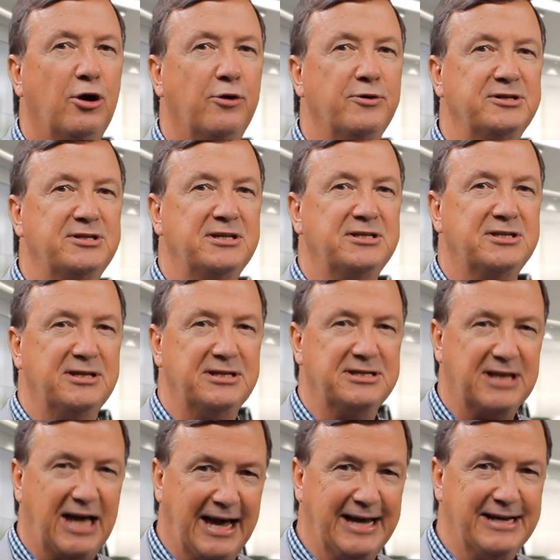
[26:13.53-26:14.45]
or is
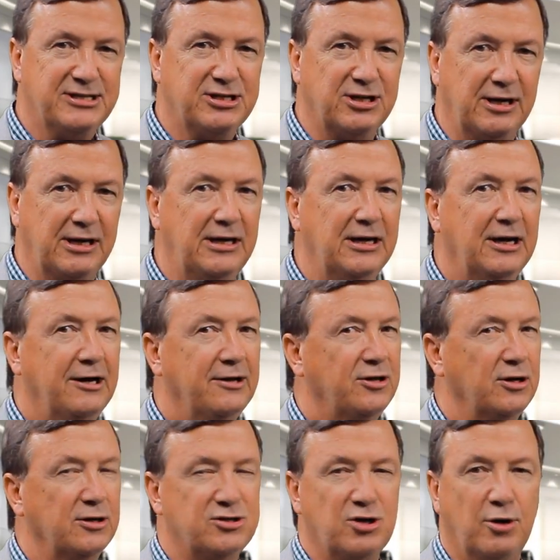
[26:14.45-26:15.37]
this 80
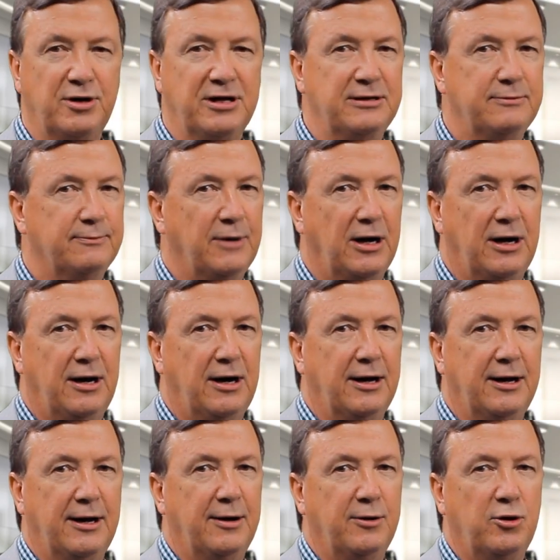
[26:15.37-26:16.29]
that's only
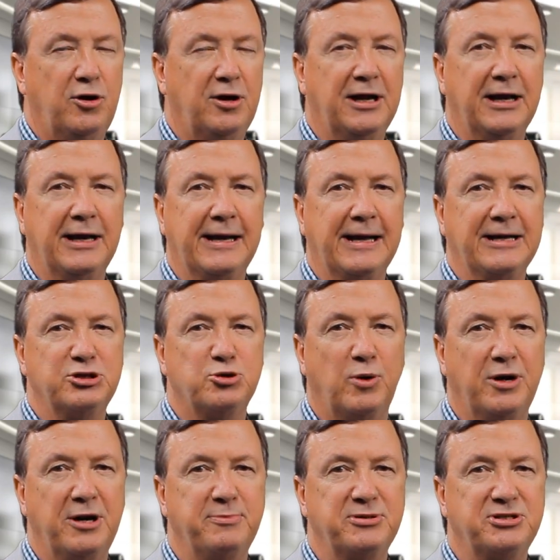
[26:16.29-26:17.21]
going to get
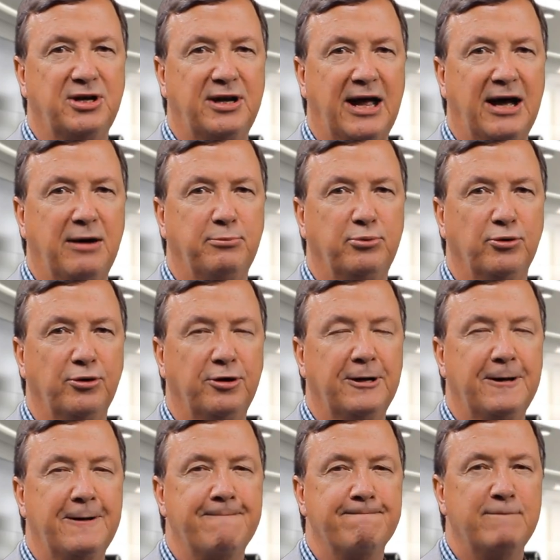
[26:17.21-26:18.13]
20%
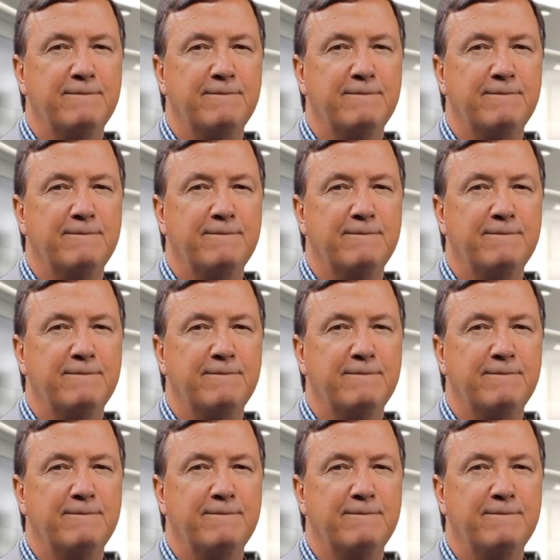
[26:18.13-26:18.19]
output?